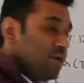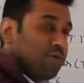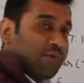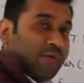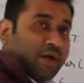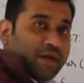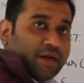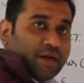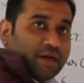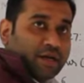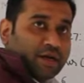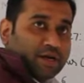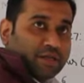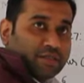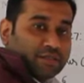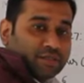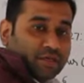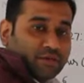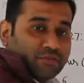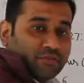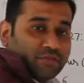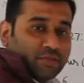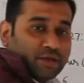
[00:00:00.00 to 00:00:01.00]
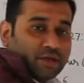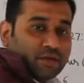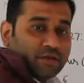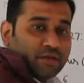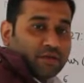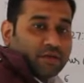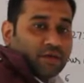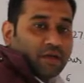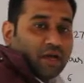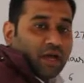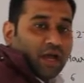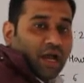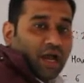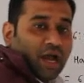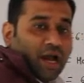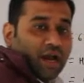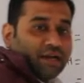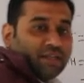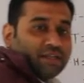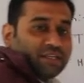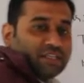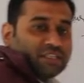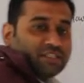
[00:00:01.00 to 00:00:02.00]
20 December,
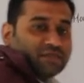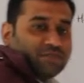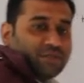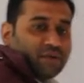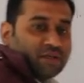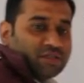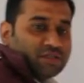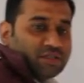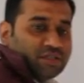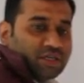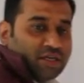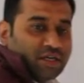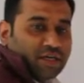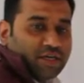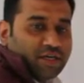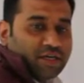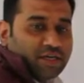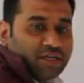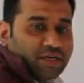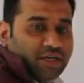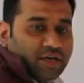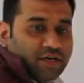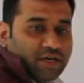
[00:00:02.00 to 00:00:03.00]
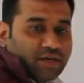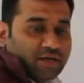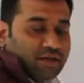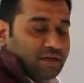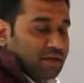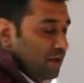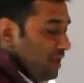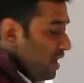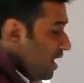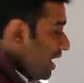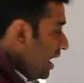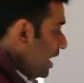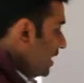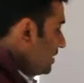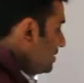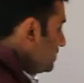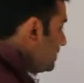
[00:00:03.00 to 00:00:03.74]
and this function return as